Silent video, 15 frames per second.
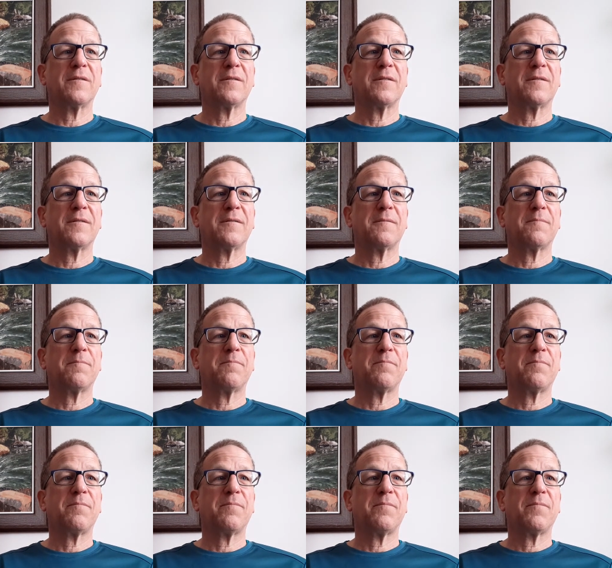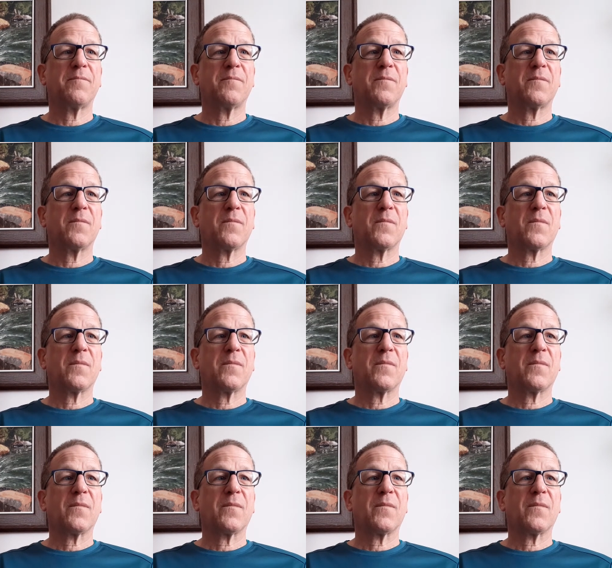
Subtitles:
[no speech]